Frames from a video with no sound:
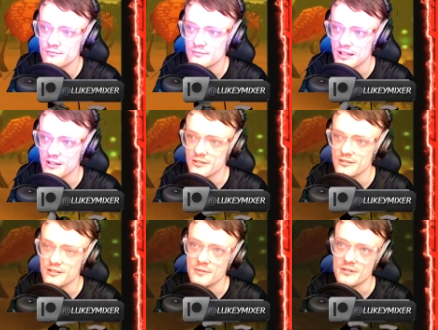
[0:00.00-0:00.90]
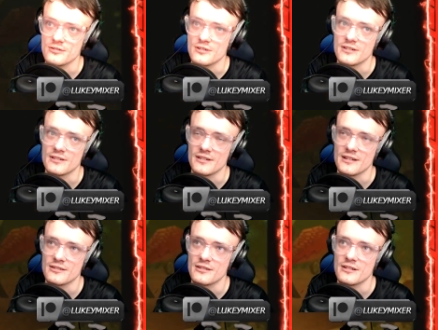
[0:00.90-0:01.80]
I just tell me to try not to
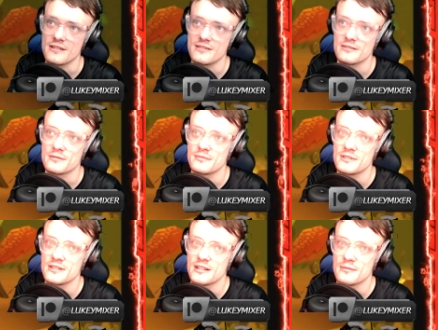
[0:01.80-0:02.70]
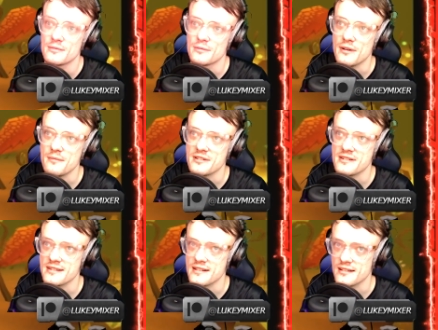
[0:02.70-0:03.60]
get too close to them. But why must I
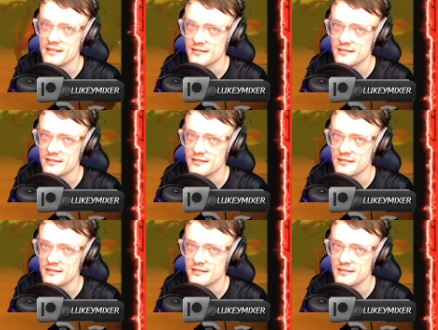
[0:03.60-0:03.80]
sneak?